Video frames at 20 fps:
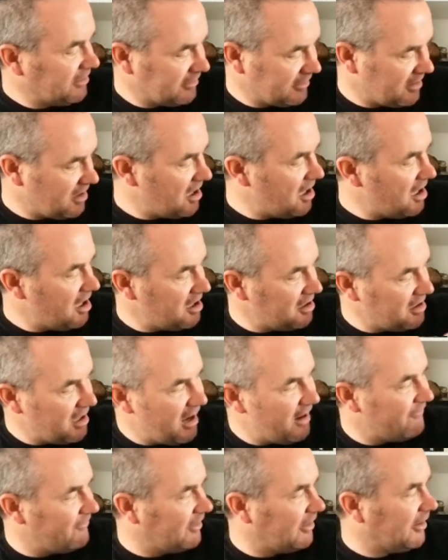And
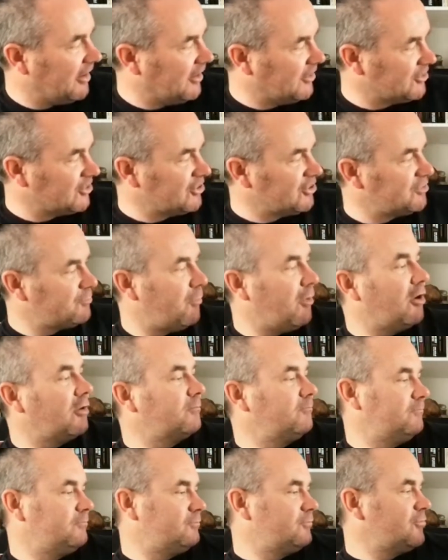everything else is
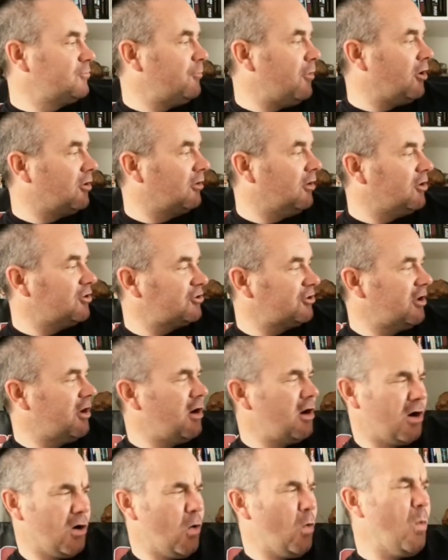spot gloss.
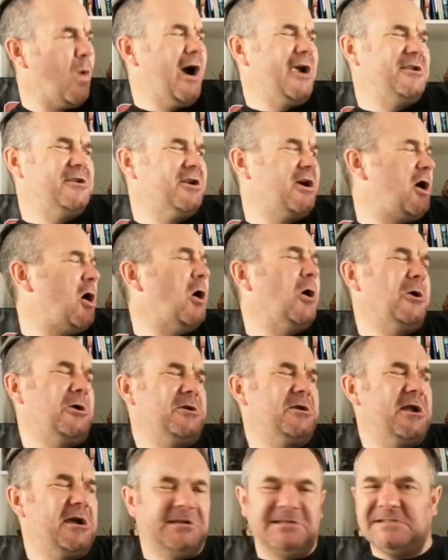White Hot
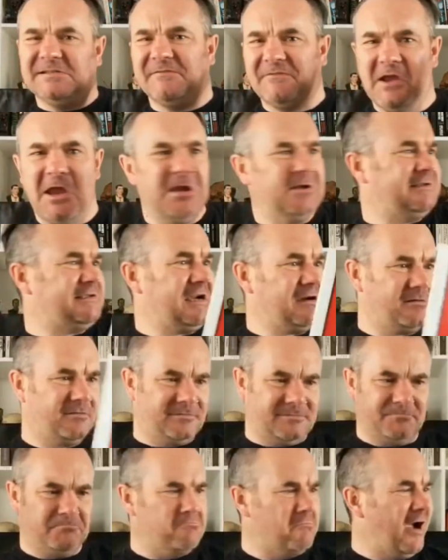Night of Hate.
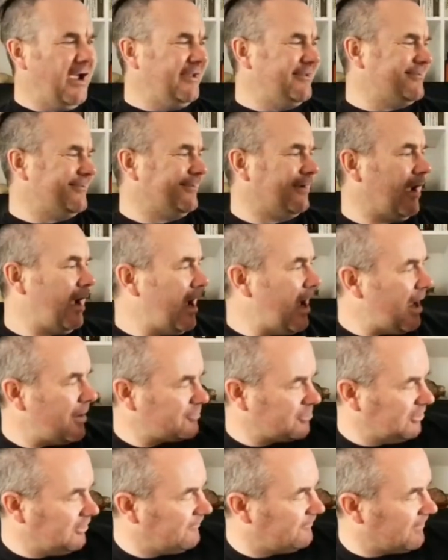Amazing.
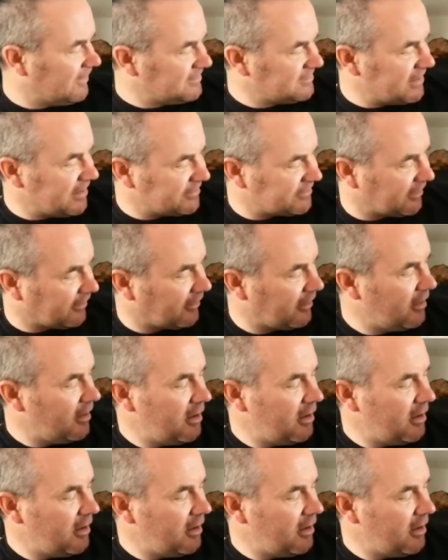Absolutely fantastic.